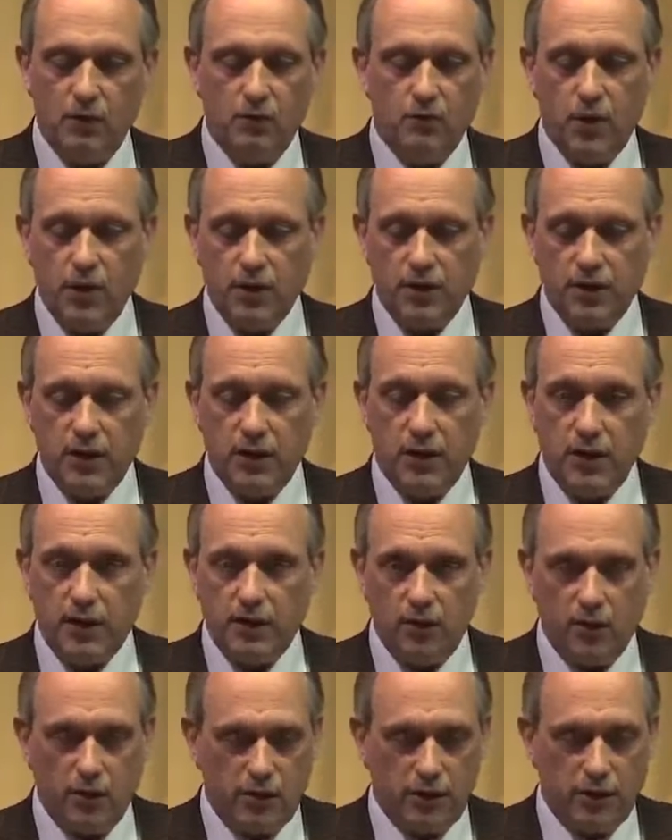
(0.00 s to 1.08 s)
rather than
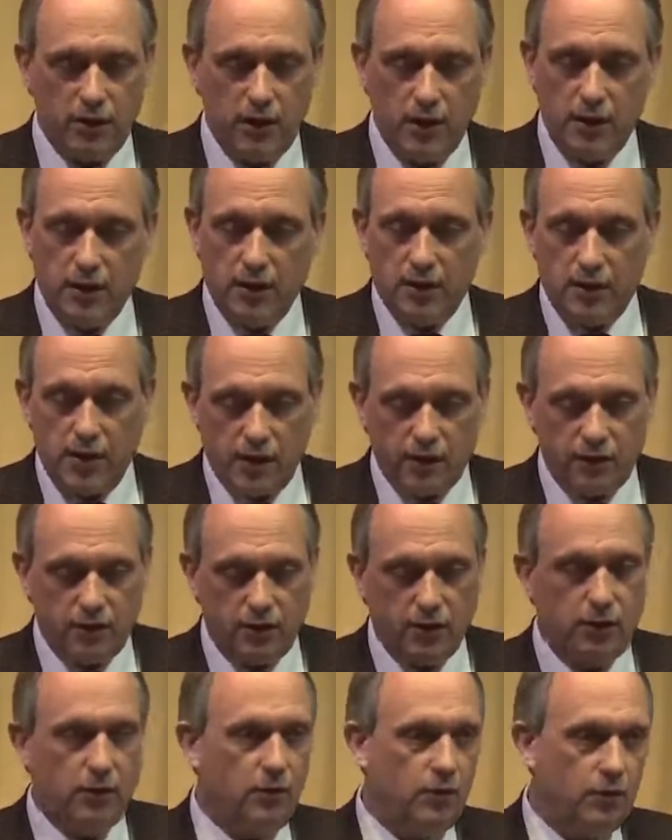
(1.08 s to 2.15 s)
any other
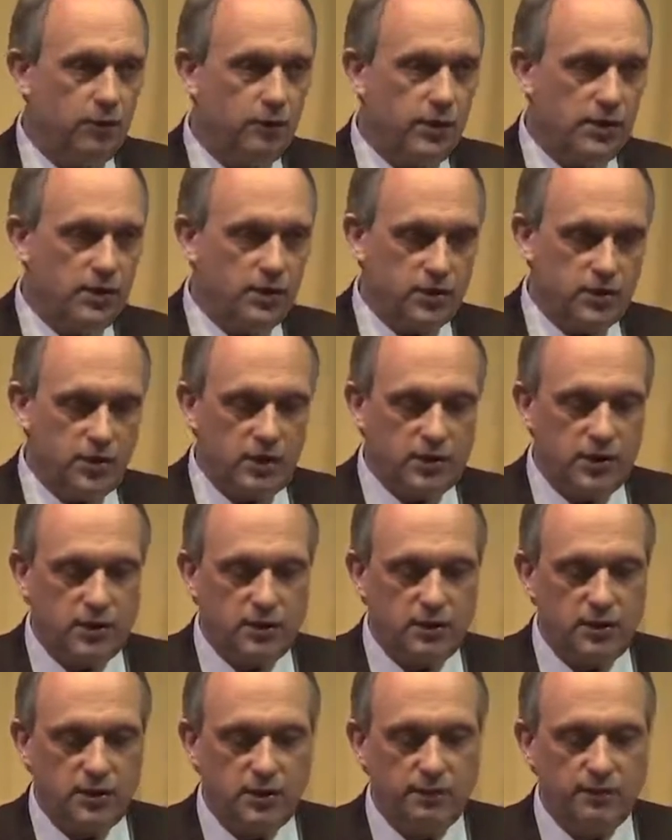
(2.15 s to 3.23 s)
national or religious
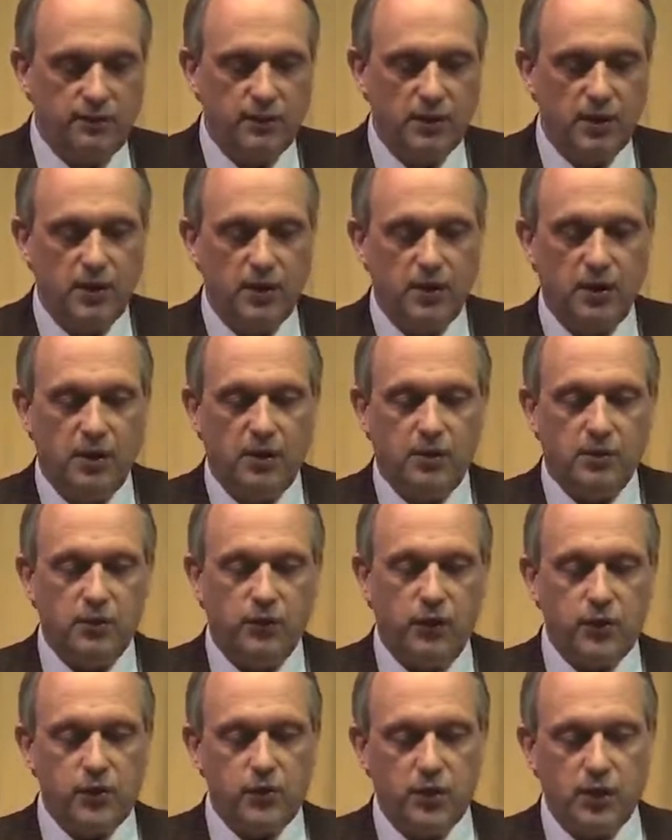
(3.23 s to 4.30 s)
identity. To
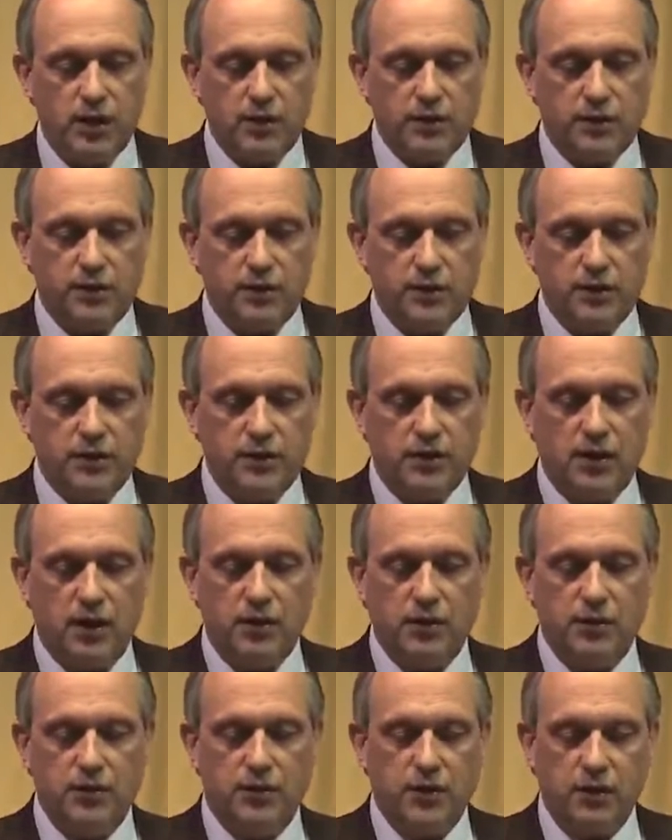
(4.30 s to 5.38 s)
visualize this, I
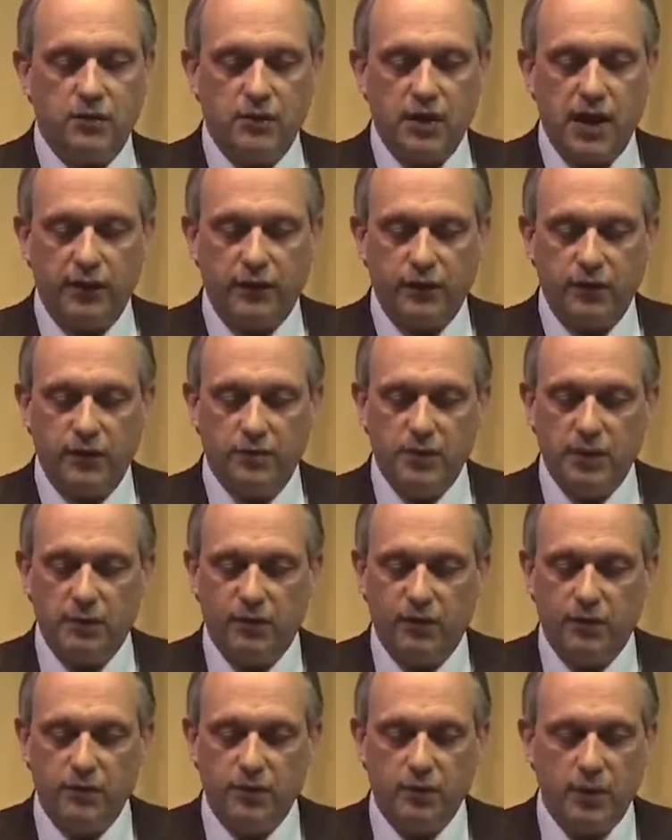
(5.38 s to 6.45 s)
use here an ethnic map
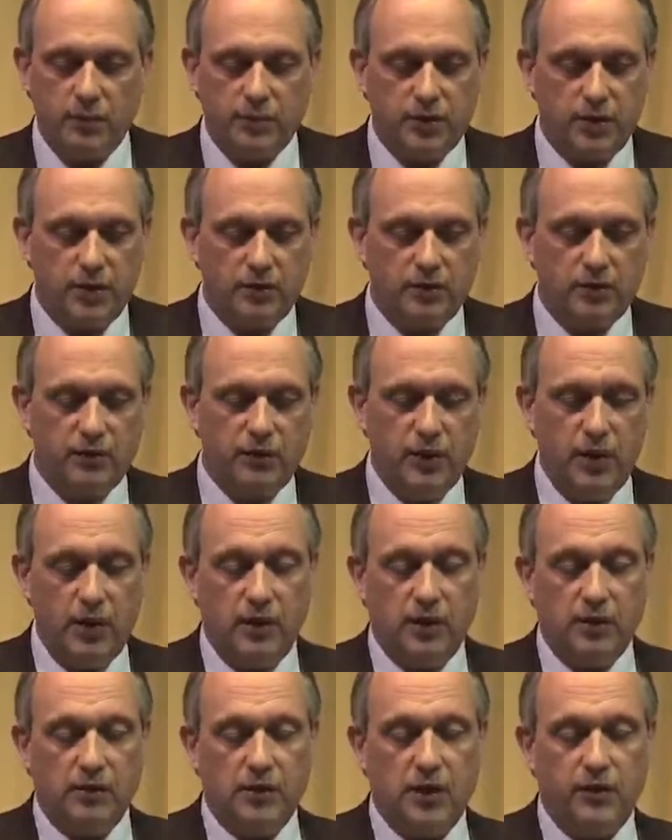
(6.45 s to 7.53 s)
from the website of
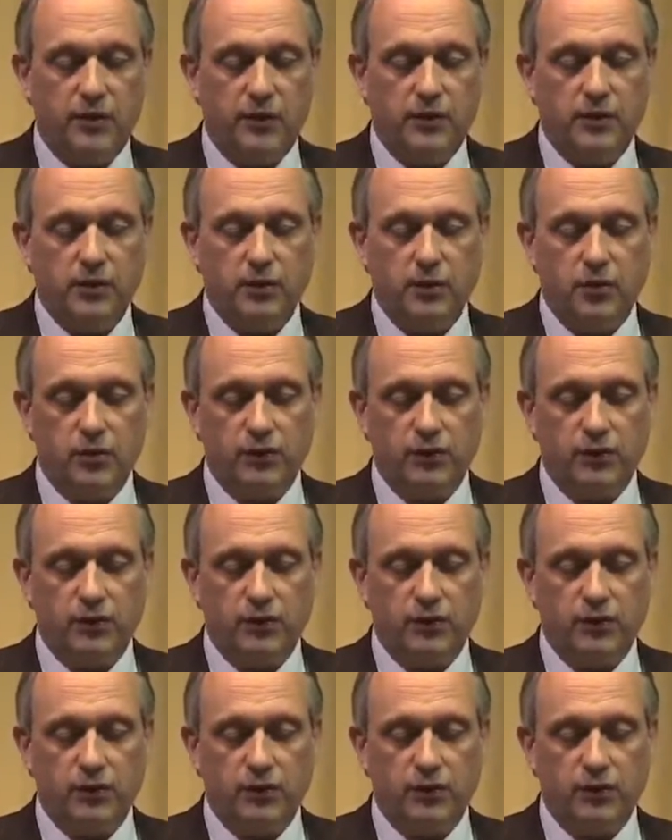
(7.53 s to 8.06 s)
David Jan